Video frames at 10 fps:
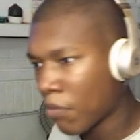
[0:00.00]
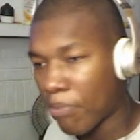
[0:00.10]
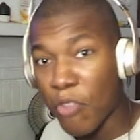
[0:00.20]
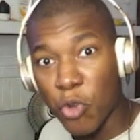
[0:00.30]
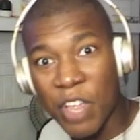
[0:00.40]

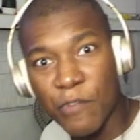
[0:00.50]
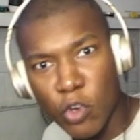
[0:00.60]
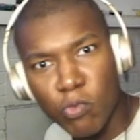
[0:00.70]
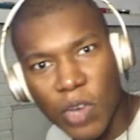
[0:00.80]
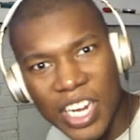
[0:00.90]
Brother, if
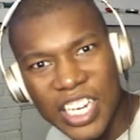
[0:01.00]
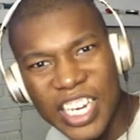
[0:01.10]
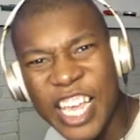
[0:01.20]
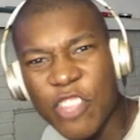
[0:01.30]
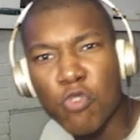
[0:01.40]
you're
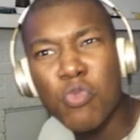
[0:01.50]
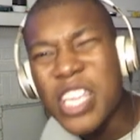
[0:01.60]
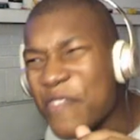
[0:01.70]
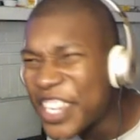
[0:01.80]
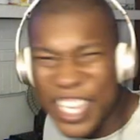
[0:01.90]
running and you
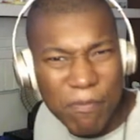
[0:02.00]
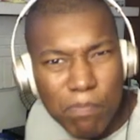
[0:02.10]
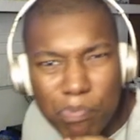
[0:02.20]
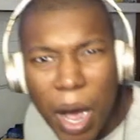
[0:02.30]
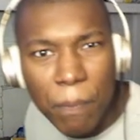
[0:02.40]
even get
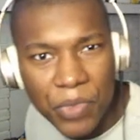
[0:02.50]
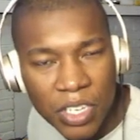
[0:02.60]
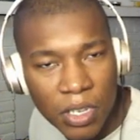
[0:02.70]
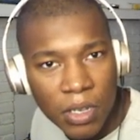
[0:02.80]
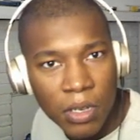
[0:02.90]
bumped,